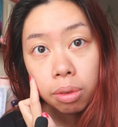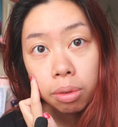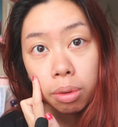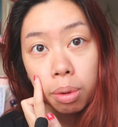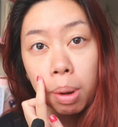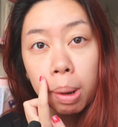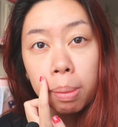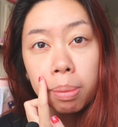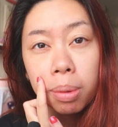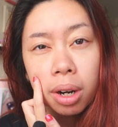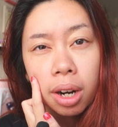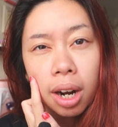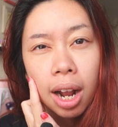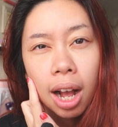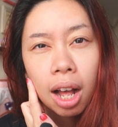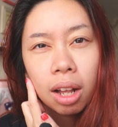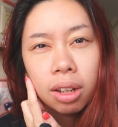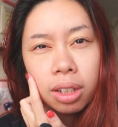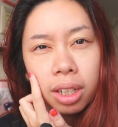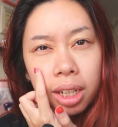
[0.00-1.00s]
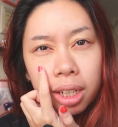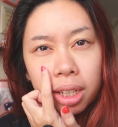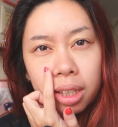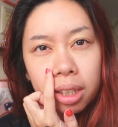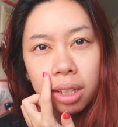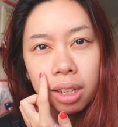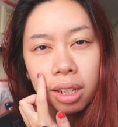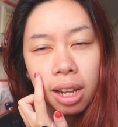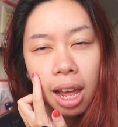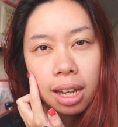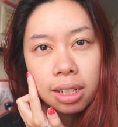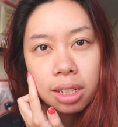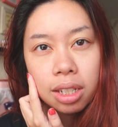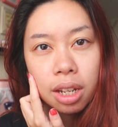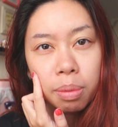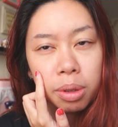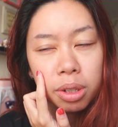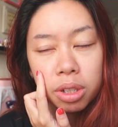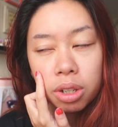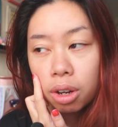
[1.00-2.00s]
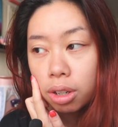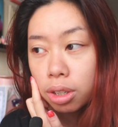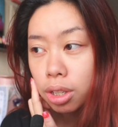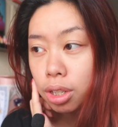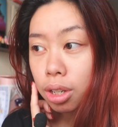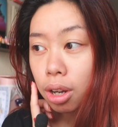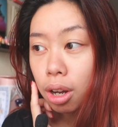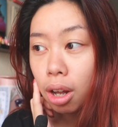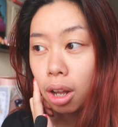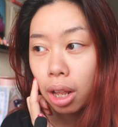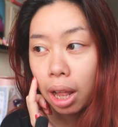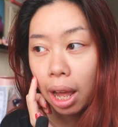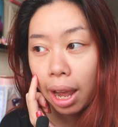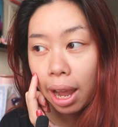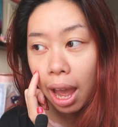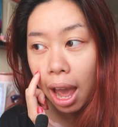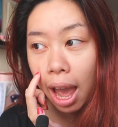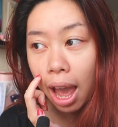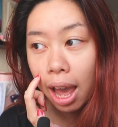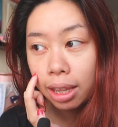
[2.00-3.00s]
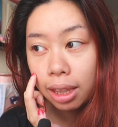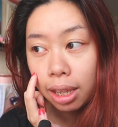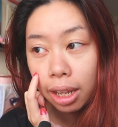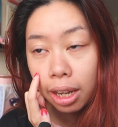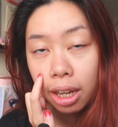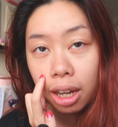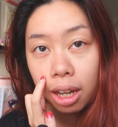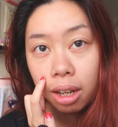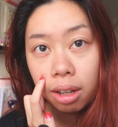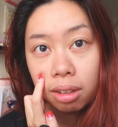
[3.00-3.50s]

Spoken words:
Remember how like the last time I talked to y'all, I had like